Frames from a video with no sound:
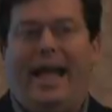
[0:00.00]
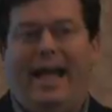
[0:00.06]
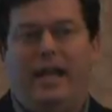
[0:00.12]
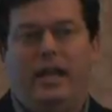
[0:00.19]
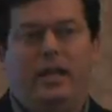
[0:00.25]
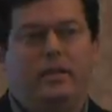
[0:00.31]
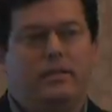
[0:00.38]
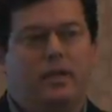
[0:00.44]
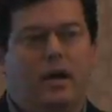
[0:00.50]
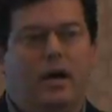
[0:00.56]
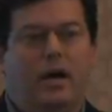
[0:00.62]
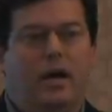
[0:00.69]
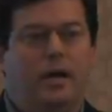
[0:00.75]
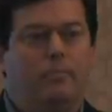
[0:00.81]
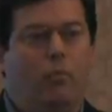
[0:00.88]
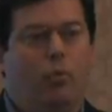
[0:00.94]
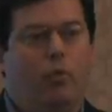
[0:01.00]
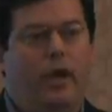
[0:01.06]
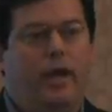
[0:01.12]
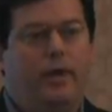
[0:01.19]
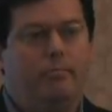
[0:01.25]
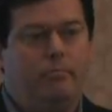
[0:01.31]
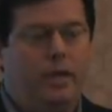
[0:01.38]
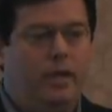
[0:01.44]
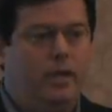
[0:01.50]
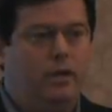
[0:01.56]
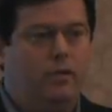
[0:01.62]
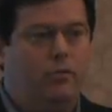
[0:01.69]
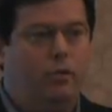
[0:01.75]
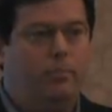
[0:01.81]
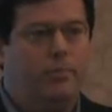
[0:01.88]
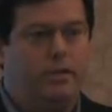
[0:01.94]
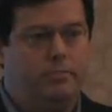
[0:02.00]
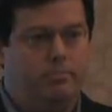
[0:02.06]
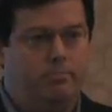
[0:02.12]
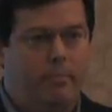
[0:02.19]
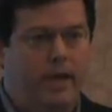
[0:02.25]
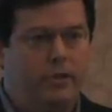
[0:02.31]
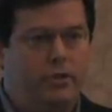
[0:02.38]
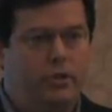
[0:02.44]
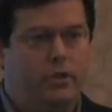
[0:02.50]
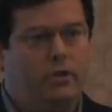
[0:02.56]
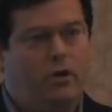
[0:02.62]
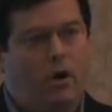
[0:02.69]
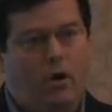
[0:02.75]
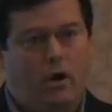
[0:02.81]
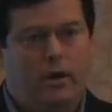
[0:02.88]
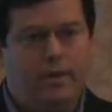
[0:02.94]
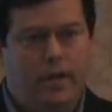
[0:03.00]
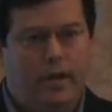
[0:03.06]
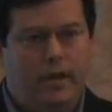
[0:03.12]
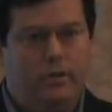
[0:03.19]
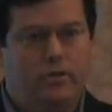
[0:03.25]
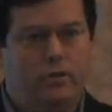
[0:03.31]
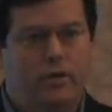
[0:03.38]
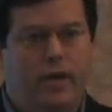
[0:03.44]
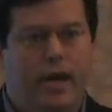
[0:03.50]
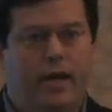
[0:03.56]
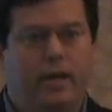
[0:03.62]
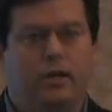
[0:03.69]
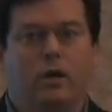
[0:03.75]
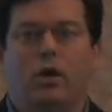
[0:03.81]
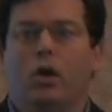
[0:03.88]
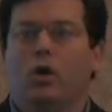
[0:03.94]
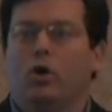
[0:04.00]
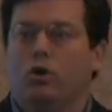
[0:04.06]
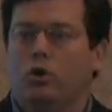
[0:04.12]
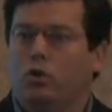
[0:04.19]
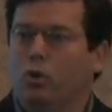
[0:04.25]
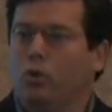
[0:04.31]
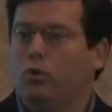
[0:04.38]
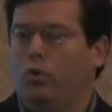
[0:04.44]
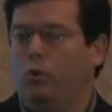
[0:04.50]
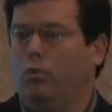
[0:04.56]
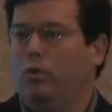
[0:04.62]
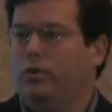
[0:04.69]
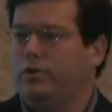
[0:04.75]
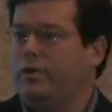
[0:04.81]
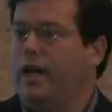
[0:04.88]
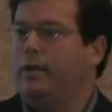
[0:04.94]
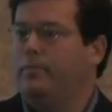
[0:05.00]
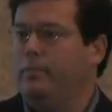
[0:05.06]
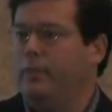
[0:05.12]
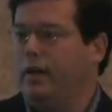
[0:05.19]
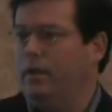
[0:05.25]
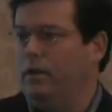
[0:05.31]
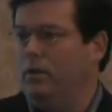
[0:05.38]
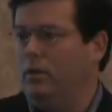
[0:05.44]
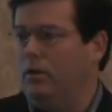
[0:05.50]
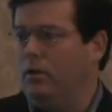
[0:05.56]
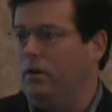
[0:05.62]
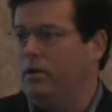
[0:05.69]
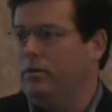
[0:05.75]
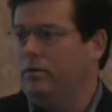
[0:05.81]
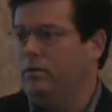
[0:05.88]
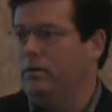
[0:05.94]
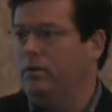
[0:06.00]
Anytime Moran Media Group is mentioned on the internet, Google will send me an alert.